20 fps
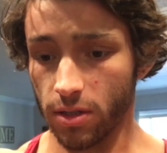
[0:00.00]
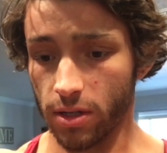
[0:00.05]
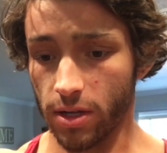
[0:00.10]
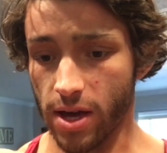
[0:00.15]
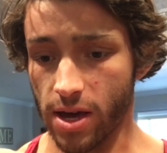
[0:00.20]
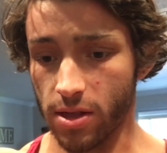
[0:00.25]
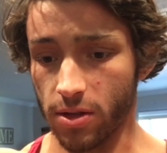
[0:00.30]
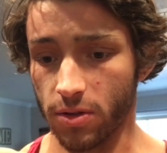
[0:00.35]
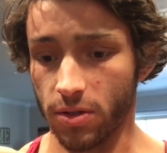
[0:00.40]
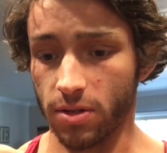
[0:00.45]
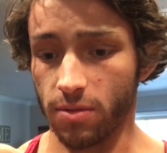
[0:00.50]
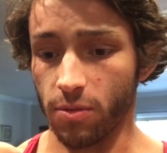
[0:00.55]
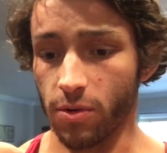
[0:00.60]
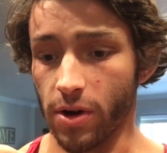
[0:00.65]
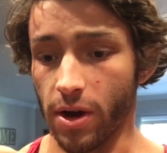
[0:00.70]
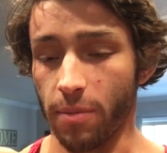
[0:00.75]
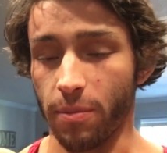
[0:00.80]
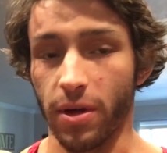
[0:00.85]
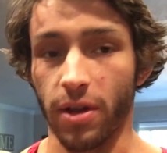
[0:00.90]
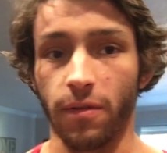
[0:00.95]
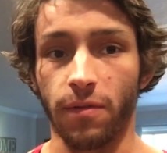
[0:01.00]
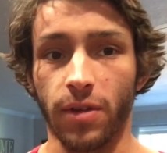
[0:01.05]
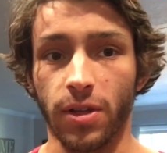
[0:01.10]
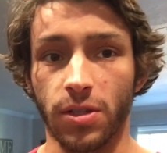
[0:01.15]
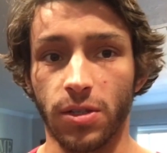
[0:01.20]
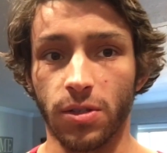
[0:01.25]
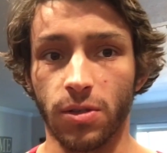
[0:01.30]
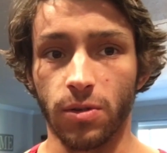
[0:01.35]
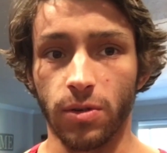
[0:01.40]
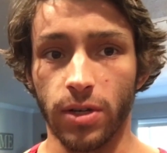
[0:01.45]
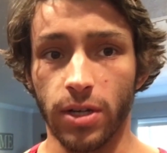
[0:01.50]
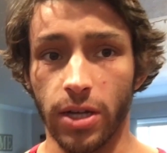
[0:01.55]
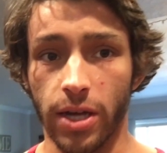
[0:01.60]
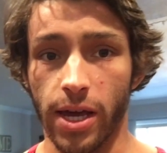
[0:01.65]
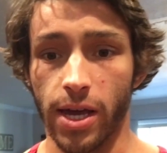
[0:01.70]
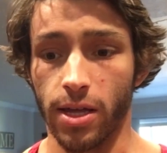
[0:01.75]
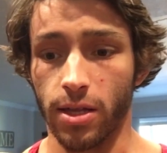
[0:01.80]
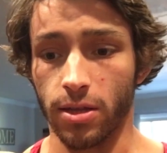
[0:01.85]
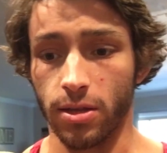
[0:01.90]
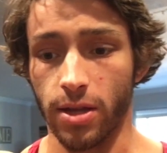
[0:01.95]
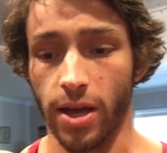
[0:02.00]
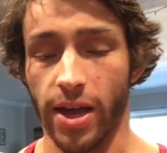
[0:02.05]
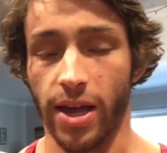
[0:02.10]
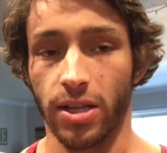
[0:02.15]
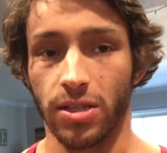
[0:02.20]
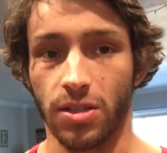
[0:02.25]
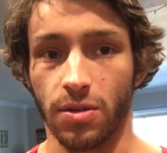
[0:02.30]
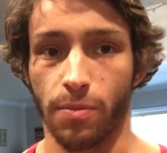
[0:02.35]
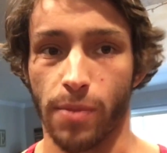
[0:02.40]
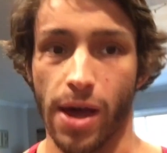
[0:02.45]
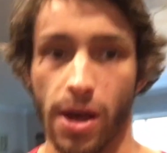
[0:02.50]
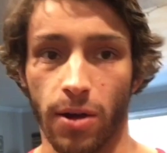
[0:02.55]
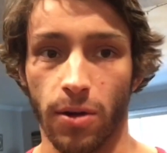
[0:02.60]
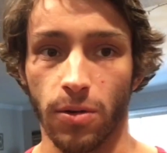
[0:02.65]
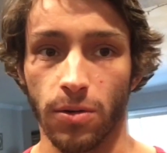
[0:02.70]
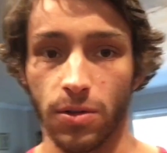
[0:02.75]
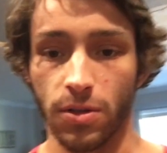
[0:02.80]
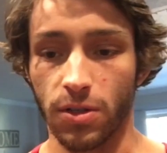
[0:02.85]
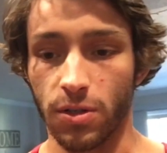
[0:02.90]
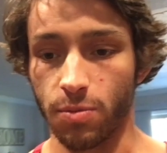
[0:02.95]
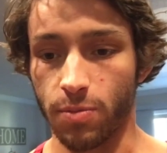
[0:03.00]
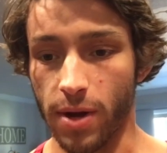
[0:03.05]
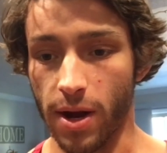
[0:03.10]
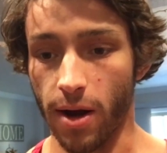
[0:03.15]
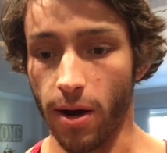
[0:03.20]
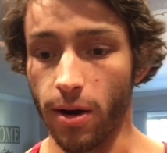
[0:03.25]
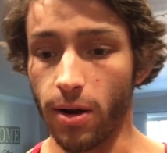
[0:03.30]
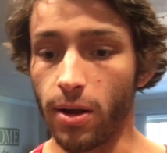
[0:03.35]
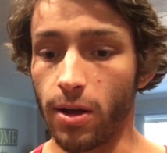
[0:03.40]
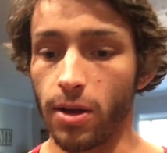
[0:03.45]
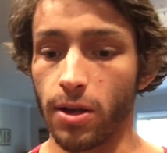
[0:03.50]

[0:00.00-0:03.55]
yeah, there's some great benefits to it, and I had some macros to spare.